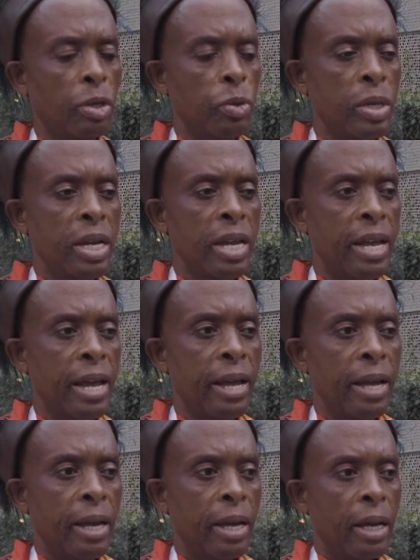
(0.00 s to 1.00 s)
doing
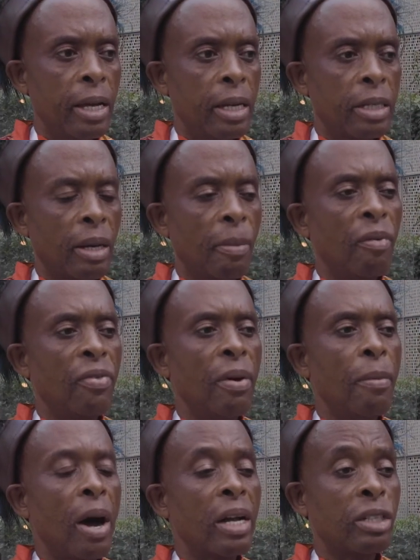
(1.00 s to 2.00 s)
here, some of
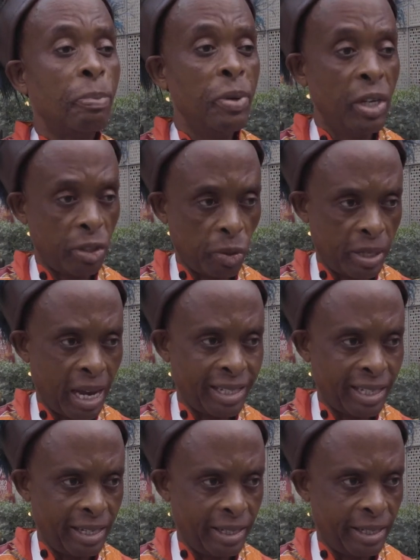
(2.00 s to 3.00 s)
them are spiritual
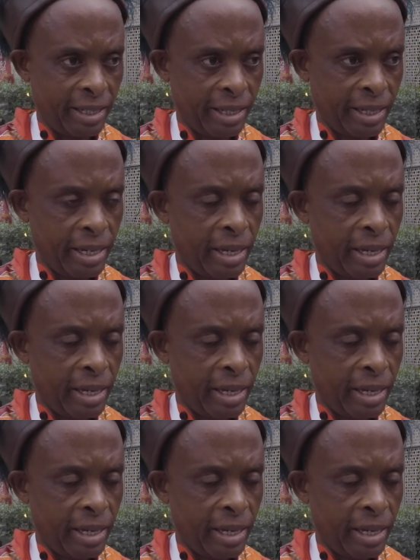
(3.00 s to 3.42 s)
dances,